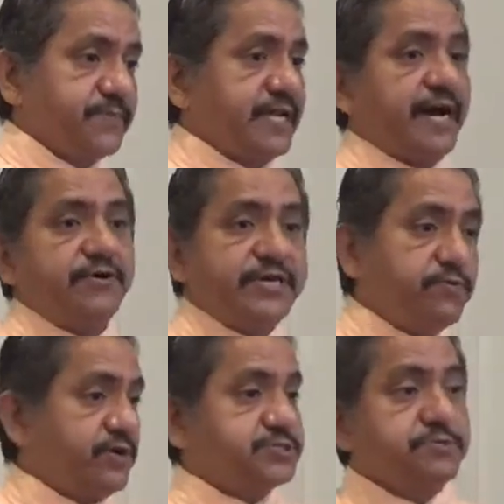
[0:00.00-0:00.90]
and how
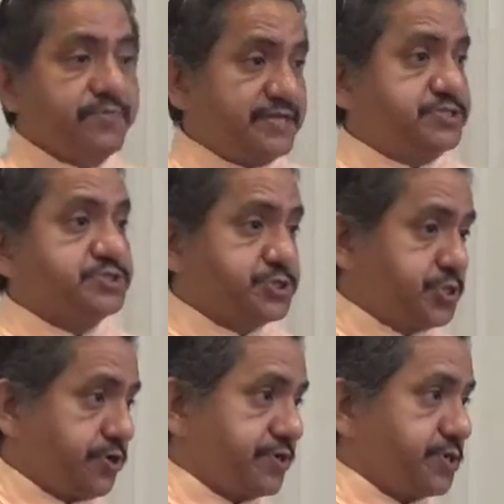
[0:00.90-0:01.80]
He wants to bless His
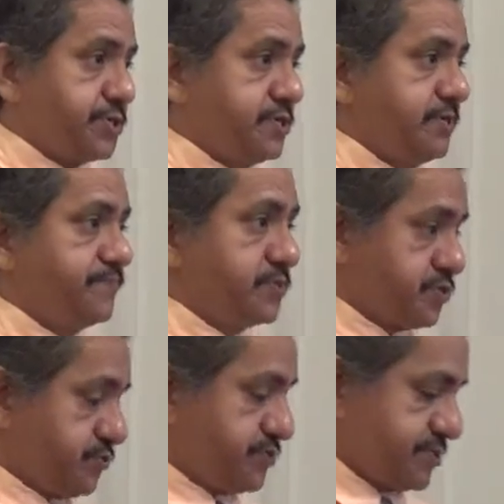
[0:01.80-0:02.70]
church
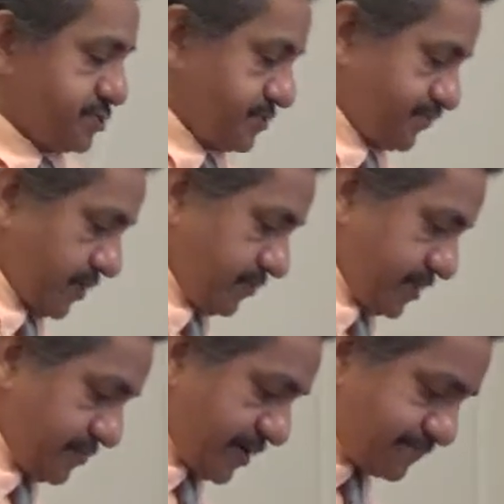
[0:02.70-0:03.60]
through this.
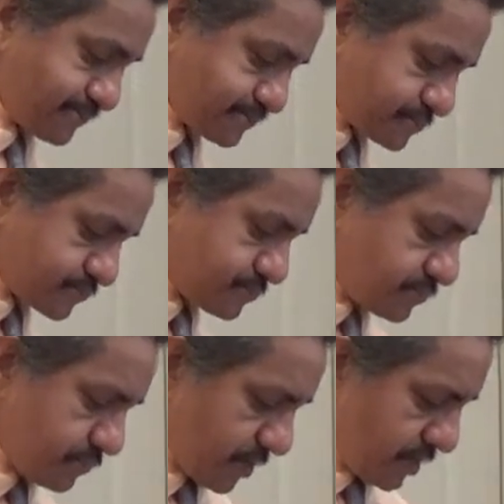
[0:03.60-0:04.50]
Amen?
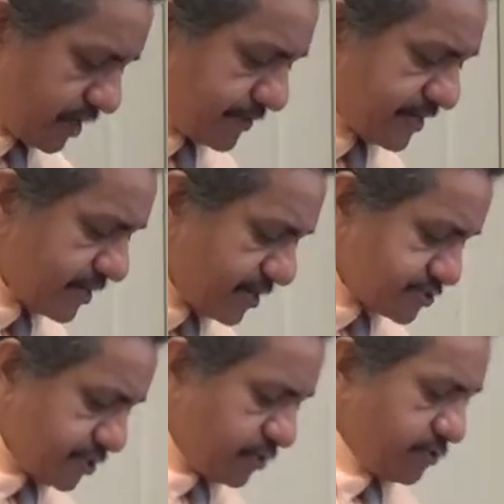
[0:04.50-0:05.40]
Amen. Amen.
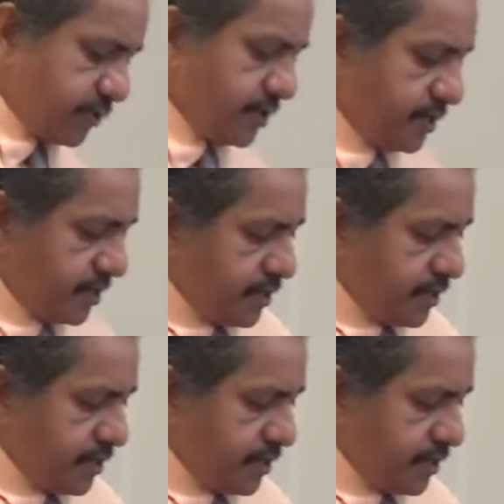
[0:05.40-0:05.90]
So,